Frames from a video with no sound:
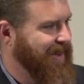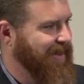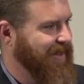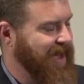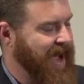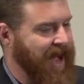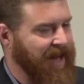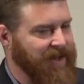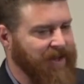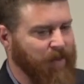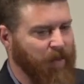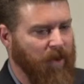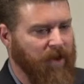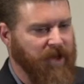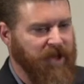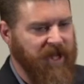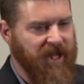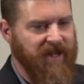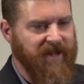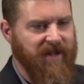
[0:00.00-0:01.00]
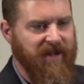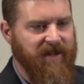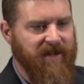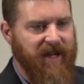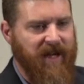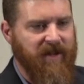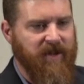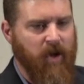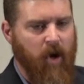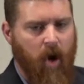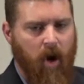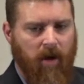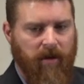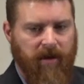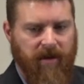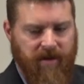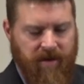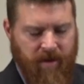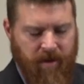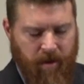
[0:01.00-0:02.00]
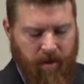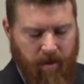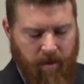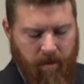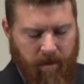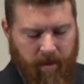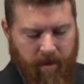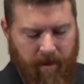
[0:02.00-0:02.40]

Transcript: That's what Jesus has called us to.